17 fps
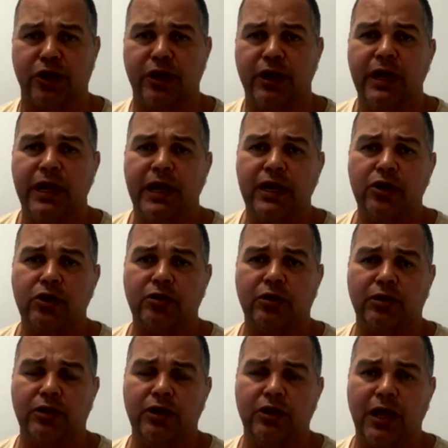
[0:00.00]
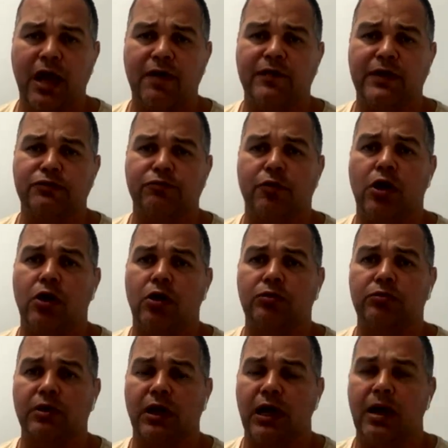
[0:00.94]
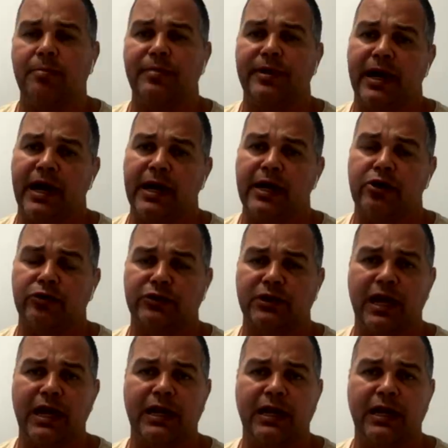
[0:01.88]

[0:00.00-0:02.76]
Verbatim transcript: So he'll he'll have his role um, nailed,